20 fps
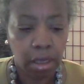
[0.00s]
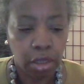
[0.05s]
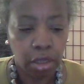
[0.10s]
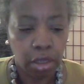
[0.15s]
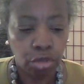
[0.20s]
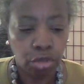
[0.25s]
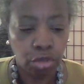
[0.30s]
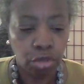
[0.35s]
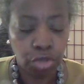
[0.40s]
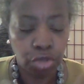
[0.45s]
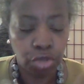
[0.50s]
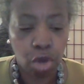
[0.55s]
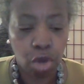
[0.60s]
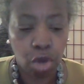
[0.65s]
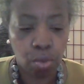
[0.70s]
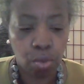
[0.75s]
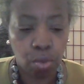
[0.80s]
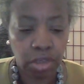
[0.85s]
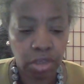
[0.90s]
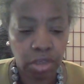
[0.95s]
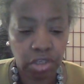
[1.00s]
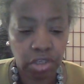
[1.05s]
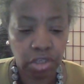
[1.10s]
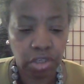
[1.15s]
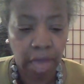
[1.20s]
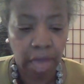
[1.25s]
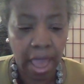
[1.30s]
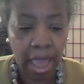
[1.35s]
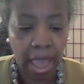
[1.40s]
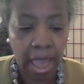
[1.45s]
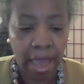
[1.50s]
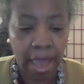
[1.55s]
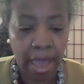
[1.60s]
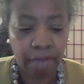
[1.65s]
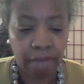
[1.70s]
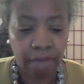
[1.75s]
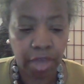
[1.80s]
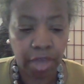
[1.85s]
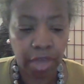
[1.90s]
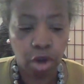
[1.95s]
You don't want to
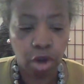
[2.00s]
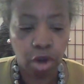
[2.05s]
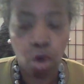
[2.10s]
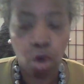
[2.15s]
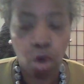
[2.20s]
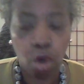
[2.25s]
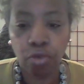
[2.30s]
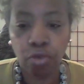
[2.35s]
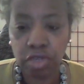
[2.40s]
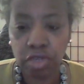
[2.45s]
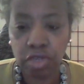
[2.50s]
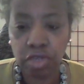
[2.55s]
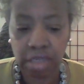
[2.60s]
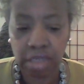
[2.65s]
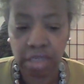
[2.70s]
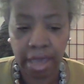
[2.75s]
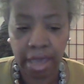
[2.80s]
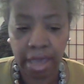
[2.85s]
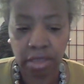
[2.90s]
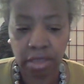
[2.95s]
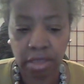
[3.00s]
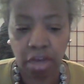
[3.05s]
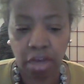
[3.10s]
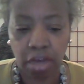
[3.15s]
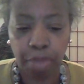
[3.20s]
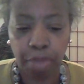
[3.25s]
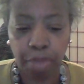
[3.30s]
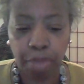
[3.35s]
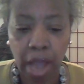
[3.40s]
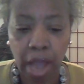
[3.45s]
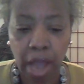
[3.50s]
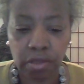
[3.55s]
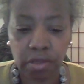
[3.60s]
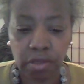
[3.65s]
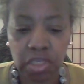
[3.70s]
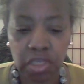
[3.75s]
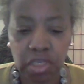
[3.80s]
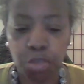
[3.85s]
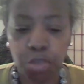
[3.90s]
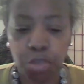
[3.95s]
have an oversight of
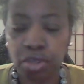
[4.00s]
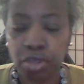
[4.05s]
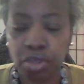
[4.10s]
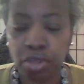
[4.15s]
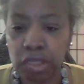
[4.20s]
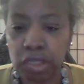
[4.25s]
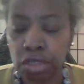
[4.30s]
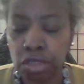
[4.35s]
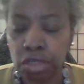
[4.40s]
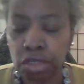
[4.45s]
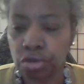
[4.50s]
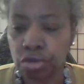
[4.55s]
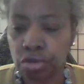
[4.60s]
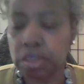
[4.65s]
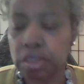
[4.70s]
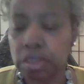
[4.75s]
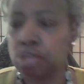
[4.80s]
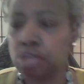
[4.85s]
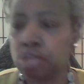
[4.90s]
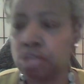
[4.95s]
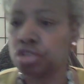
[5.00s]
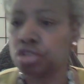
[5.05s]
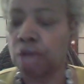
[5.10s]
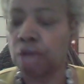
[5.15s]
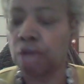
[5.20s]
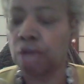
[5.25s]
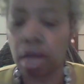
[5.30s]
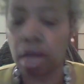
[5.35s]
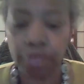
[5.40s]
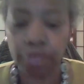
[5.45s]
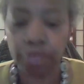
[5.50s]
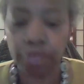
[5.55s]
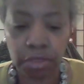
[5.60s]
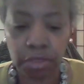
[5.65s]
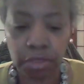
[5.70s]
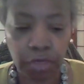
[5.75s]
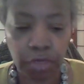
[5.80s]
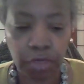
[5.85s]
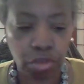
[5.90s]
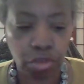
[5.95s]
policies, procedures, such as your conflict of
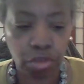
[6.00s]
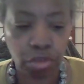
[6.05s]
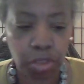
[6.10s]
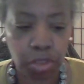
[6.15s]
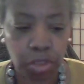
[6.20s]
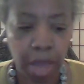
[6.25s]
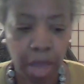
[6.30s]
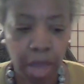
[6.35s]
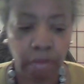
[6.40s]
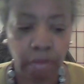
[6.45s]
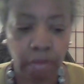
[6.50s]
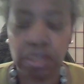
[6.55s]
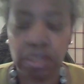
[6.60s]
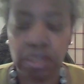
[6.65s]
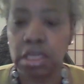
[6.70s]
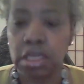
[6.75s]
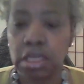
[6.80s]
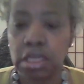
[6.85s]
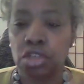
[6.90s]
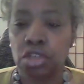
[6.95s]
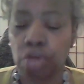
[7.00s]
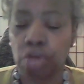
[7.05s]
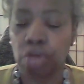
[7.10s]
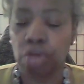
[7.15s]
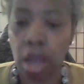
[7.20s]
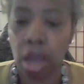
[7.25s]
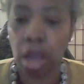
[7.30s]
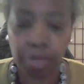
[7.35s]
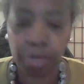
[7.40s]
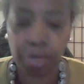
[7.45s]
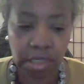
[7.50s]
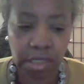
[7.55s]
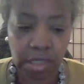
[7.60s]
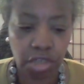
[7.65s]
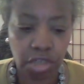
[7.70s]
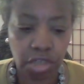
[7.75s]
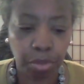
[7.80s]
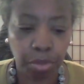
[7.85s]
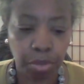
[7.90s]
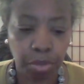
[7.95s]
interest policies, your
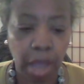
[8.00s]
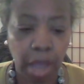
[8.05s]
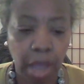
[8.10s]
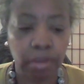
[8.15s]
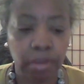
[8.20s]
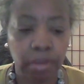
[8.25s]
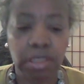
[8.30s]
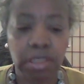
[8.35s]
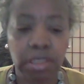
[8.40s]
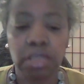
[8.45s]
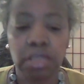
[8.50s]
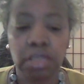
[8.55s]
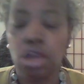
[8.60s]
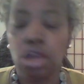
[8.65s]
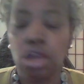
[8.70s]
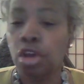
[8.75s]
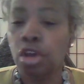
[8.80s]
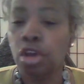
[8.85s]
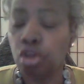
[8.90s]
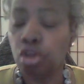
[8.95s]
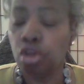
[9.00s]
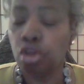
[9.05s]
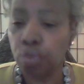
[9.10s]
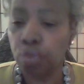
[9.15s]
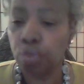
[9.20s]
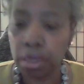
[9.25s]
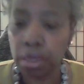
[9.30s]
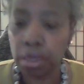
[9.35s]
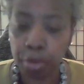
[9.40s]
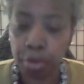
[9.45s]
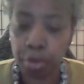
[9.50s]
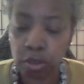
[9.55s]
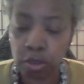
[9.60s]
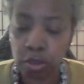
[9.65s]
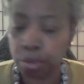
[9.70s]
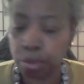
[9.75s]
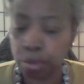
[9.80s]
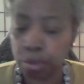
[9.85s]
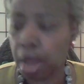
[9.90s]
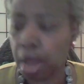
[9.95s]
compensation policies, your
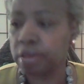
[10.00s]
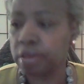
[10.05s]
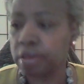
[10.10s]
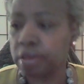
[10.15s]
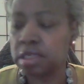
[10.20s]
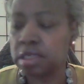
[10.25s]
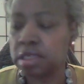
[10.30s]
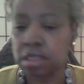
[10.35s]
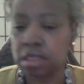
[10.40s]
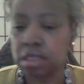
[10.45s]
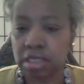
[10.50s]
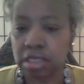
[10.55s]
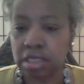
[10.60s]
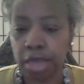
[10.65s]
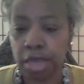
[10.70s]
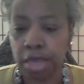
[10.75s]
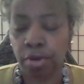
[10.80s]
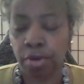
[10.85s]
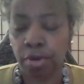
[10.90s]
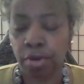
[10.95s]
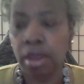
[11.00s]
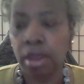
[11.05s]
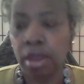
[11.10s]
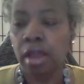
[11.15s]
reimbursement policies, etc.